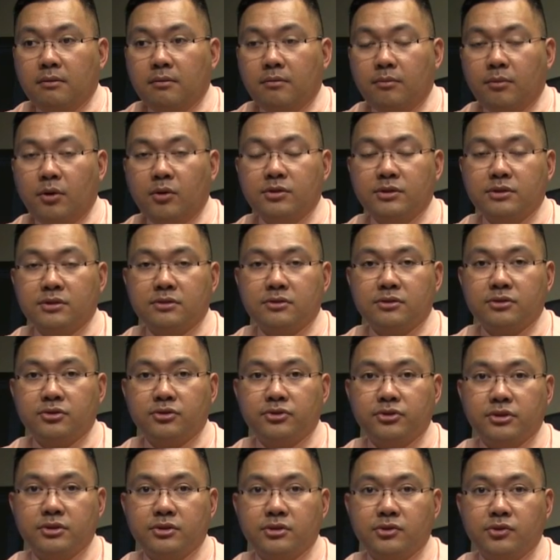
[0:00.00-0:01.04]
Most
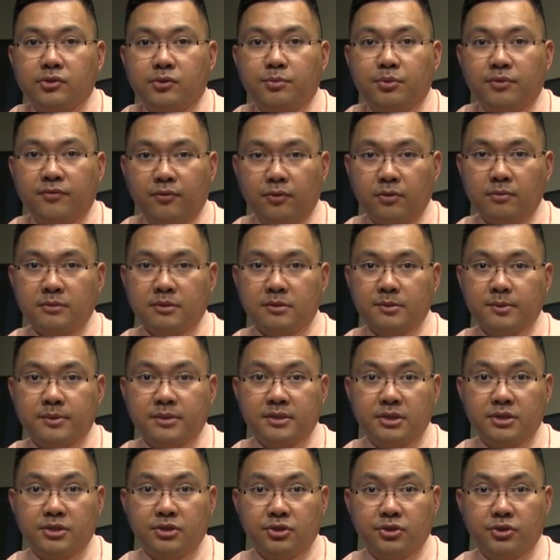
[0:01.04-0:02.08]
surgeons who perform this
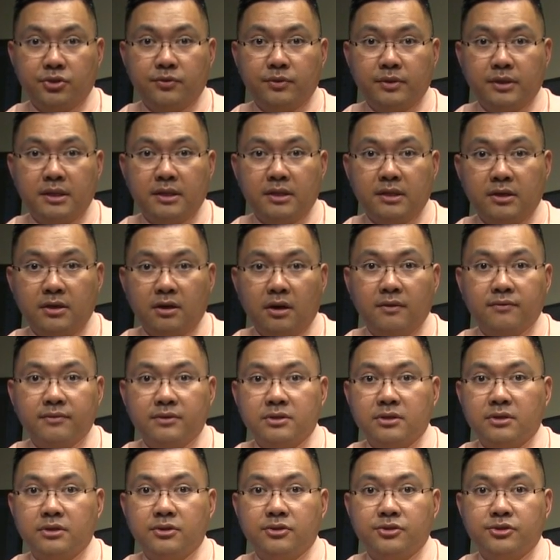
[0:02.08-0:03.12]
procedure do it in the
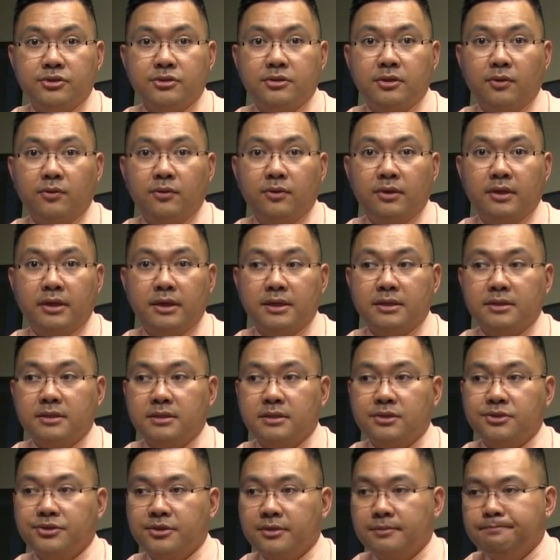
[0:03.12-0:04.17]
office under just local
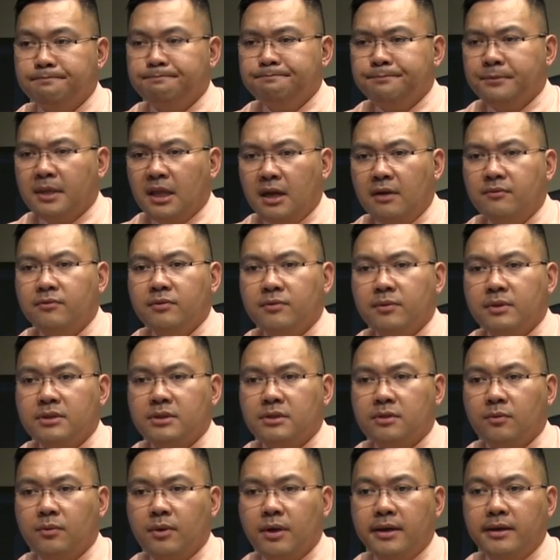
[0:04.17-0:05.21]
anesthesia. Every once
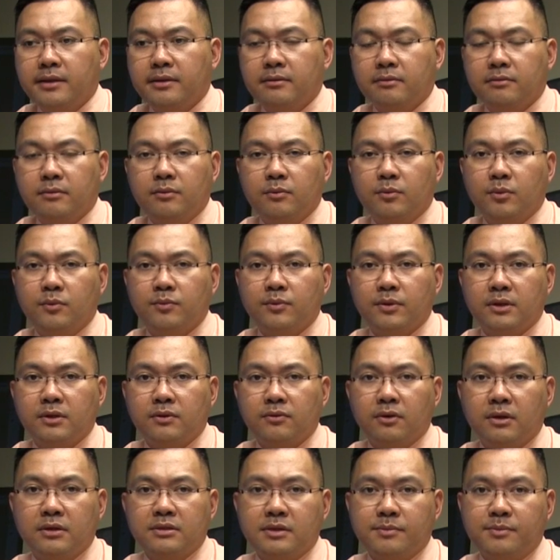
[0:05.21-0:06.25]
in a while, we'll run
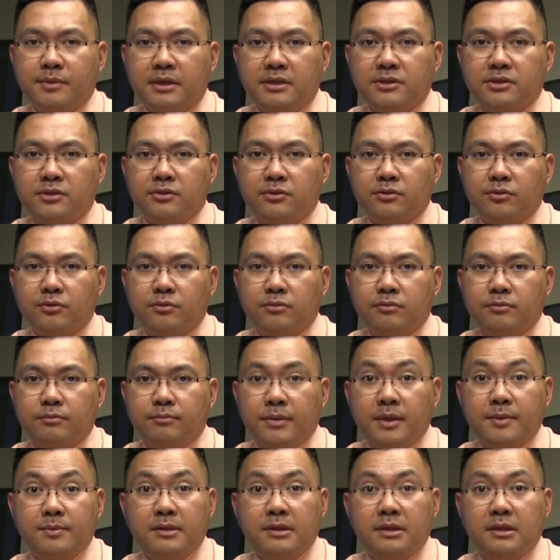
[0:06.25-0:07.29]
across a patient who
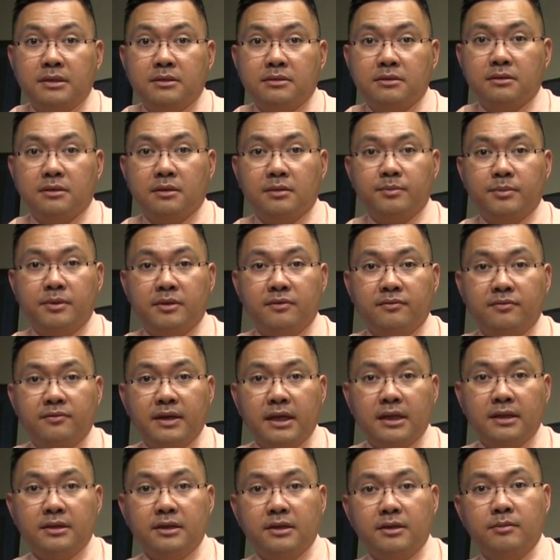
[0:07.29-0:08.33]
maybe needs a little bit of
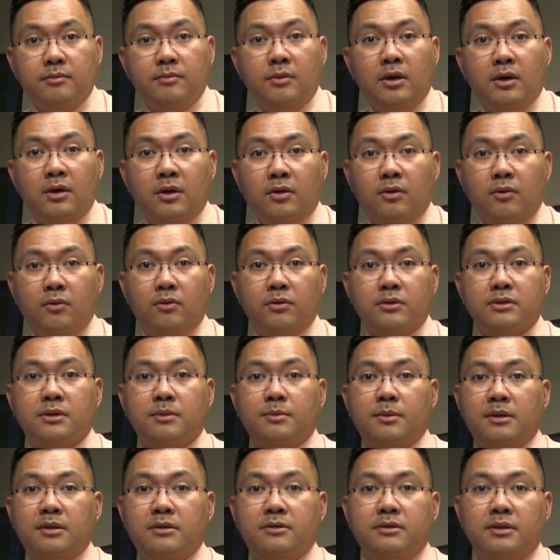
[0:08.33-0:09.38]
Valium or
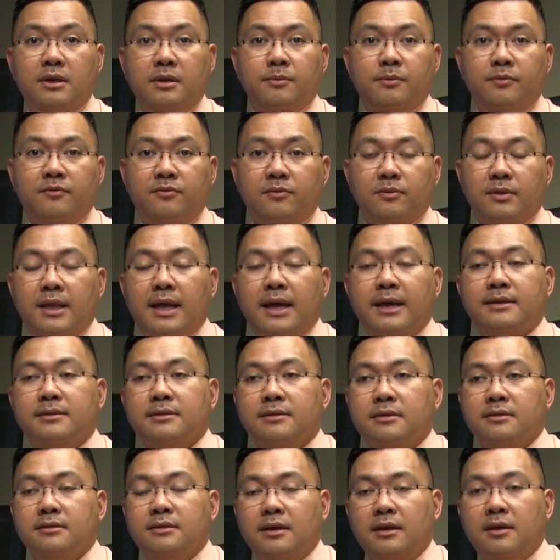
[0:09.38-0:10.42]
some other type of
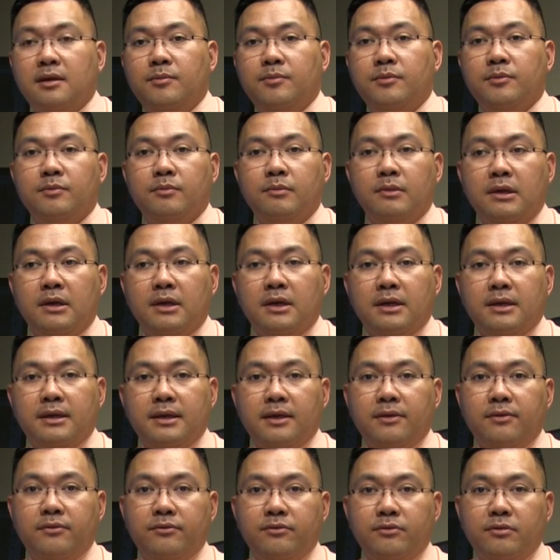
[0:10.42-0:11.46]
relaxant to help them
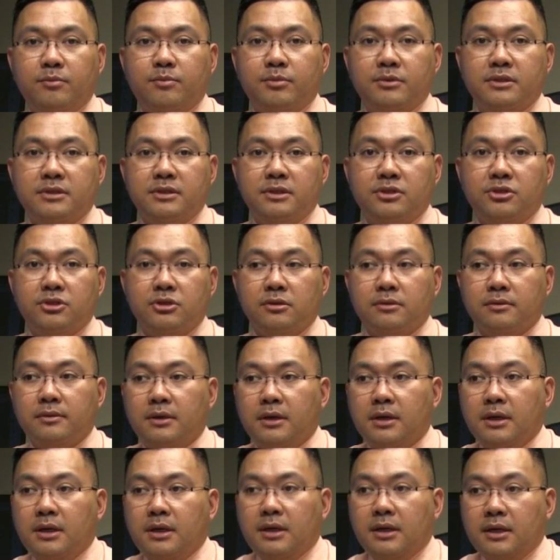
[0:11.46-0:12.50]
get through the procedure.
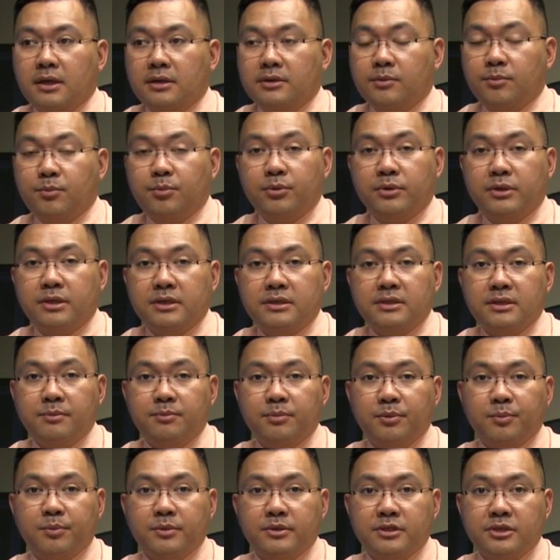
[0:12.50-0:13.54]
It's a pretty
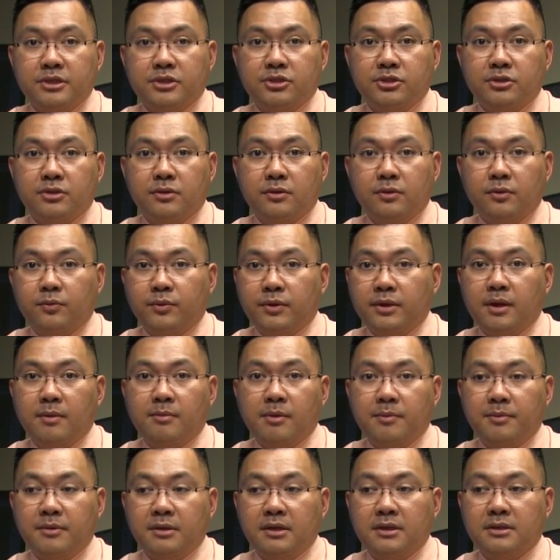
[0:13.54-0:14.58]
simple procedure. We numb
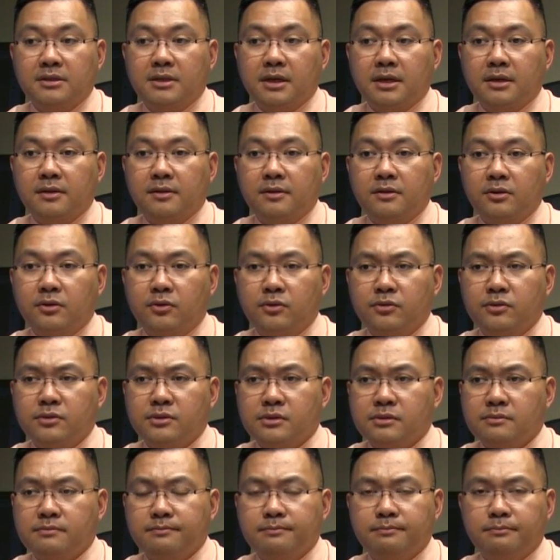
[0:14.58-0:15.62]
up the inside of the
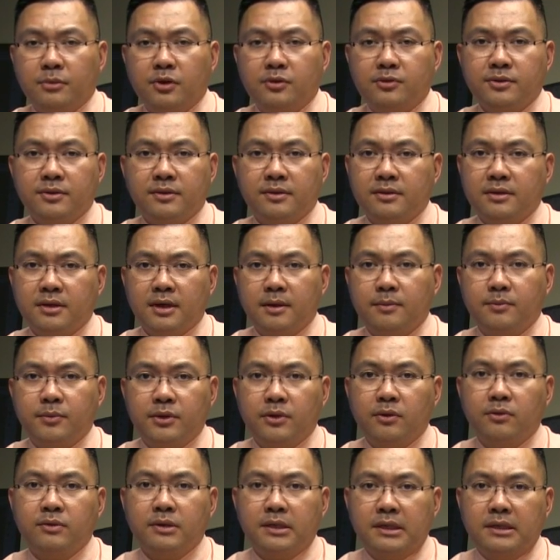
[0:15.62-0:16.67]
nose. Most of the time, we
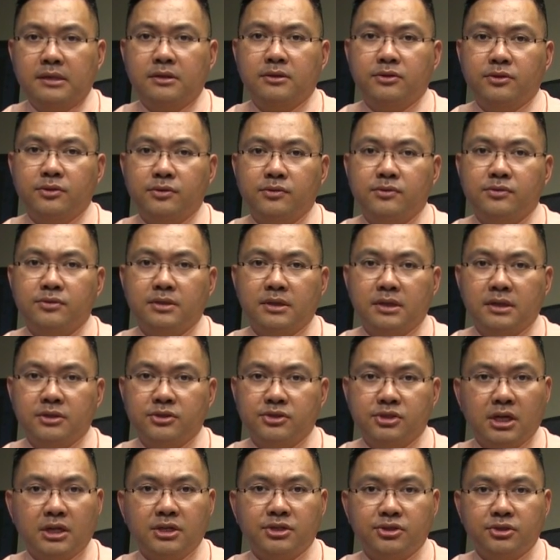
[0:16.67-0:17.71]
don't need to use an
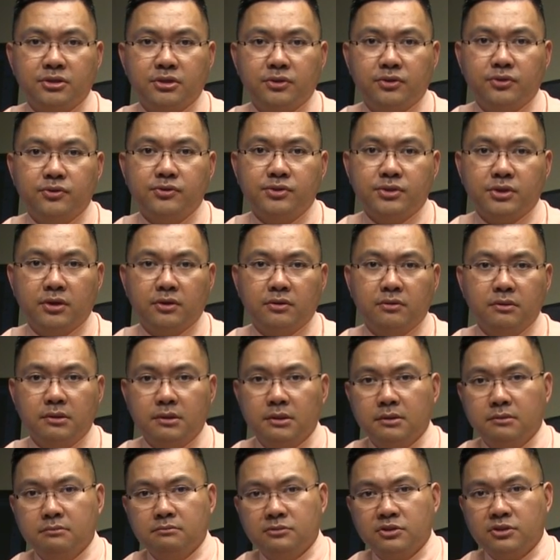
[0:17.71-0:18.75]
injection to do so.
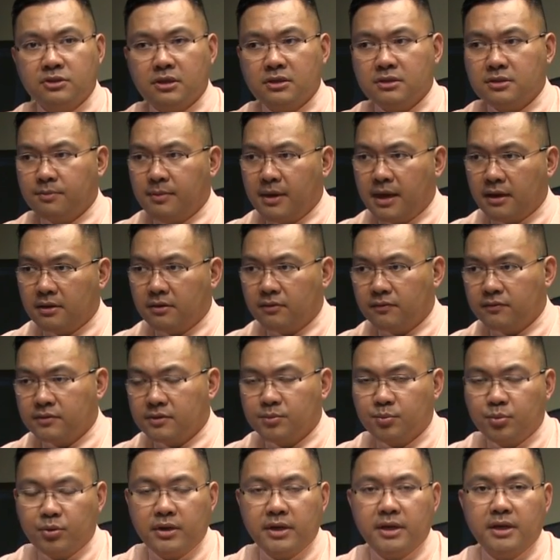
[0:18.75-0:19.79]
It's just a matter of
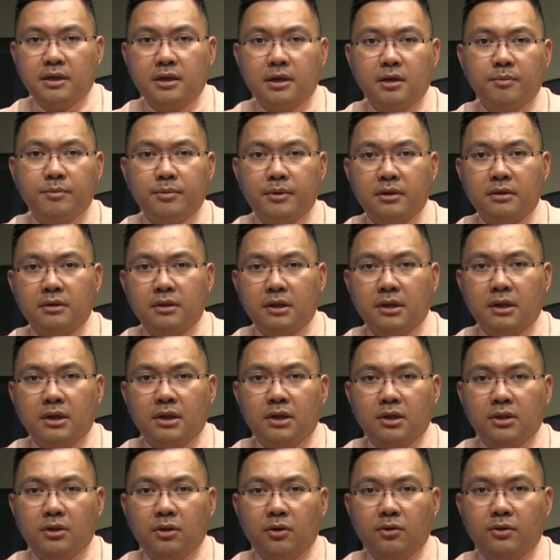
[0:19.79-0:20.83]
spraying up a
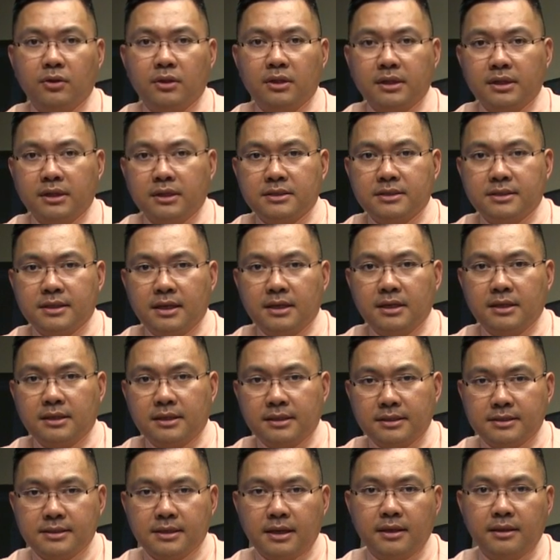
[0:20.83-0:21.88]
local anesthetic
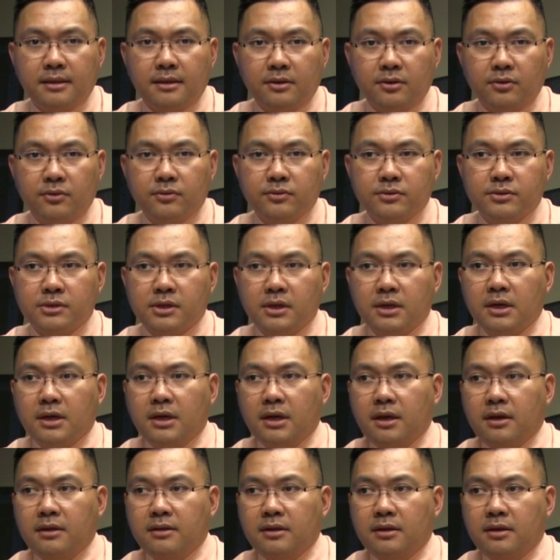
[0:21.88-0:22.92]
inside the nose
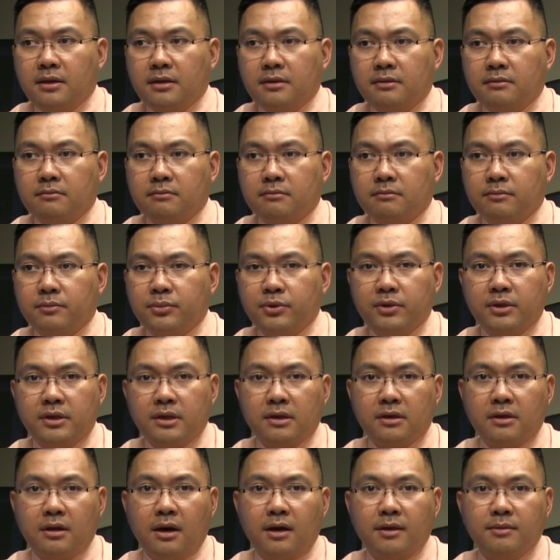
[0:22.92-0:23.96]
and then putting
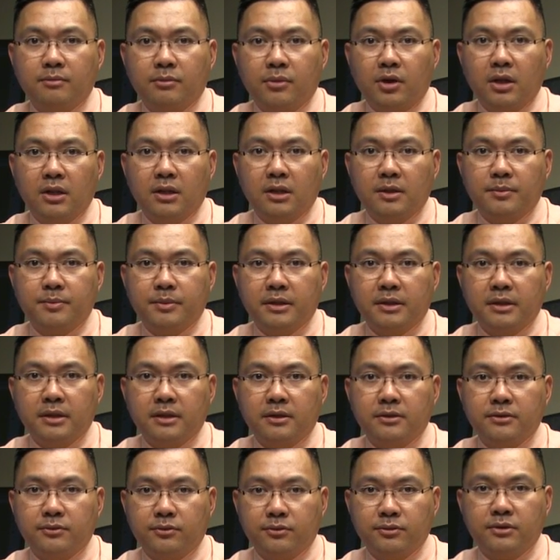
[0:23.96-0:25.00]
a cotton ball up in
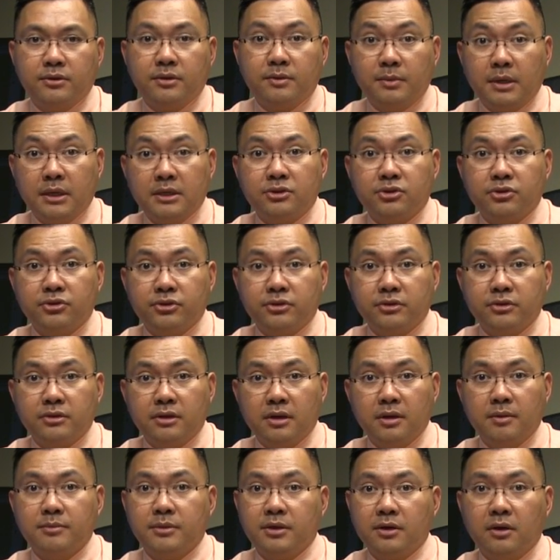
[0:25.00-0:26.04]
there in order to make sure you're
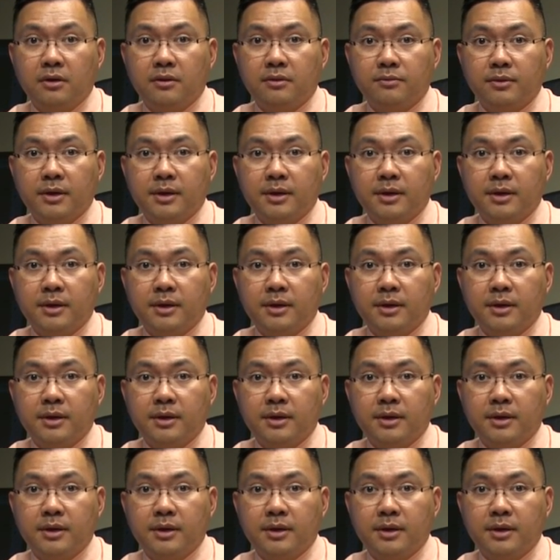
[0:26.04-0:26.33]
numb in all the